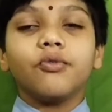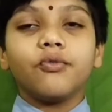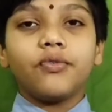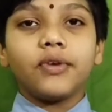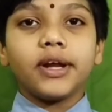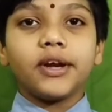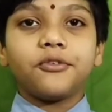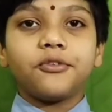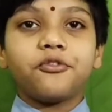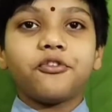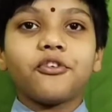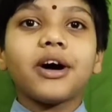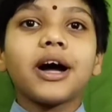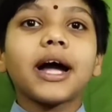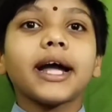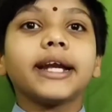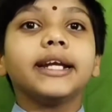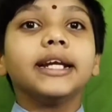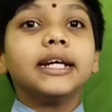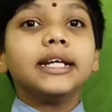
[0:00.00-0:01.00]
we'll
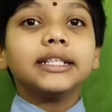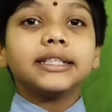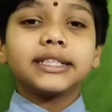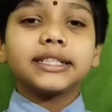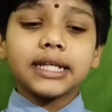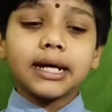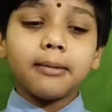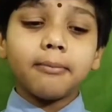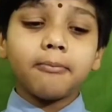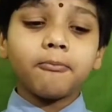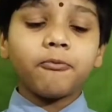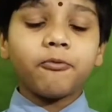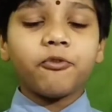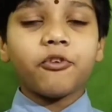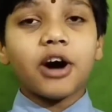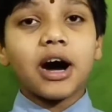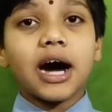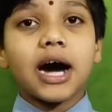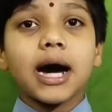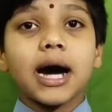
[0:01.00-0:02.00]
find some
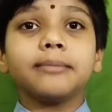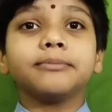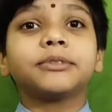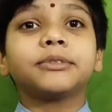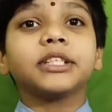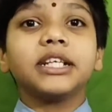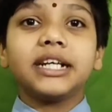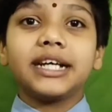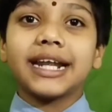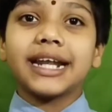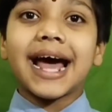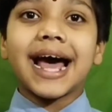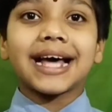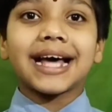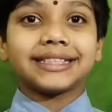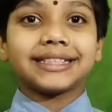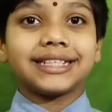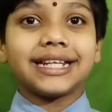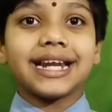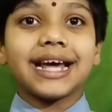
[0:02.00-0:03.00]
farms,
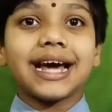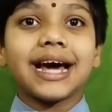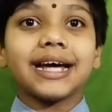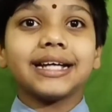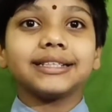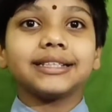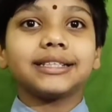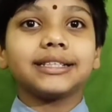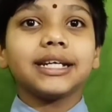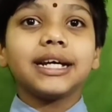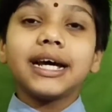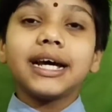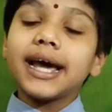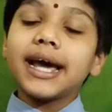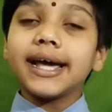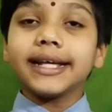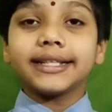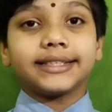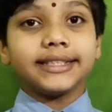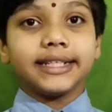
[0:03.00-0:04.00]
grasslands,
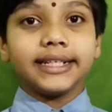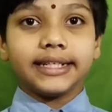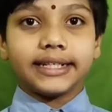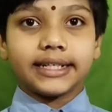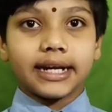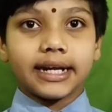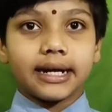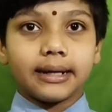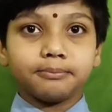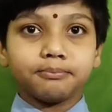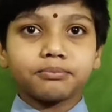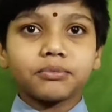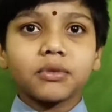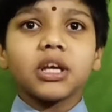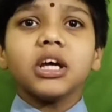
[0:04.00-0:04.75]
etc.